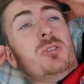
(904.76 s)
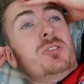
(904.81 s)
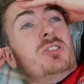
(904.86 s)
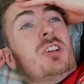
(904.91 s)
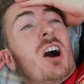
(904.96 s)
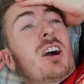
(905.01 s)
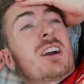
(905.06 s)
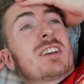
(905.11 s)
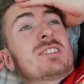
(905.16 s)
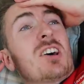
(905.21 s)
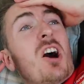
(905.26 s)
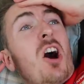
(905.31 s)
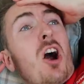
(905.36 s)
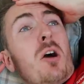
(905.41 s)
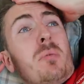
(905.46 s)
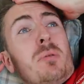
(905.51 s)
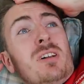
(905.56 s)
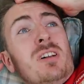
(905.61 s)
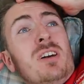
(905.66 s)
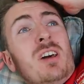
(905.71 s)
Oh Doc, it's
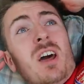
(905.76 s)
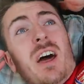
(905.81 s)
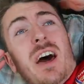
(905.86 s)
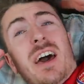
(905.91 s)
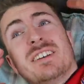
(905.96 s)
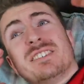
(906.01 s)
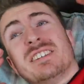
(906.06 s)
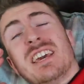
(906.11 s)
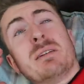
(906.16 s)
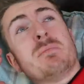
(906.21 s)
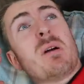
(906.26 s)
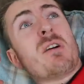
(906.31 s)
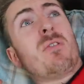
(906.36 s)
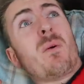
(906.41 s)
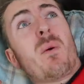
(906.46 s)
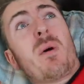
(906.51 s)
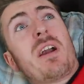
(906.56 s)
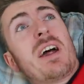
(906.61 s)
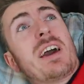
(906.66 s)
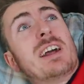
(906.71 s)
horrible. I see him
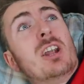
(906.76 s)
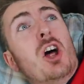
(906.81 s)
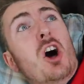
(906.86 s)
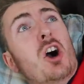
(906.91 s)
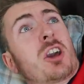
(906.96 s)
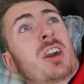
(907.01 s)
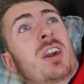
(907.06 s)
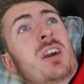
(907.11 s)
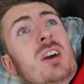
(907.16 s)
everywhere I look.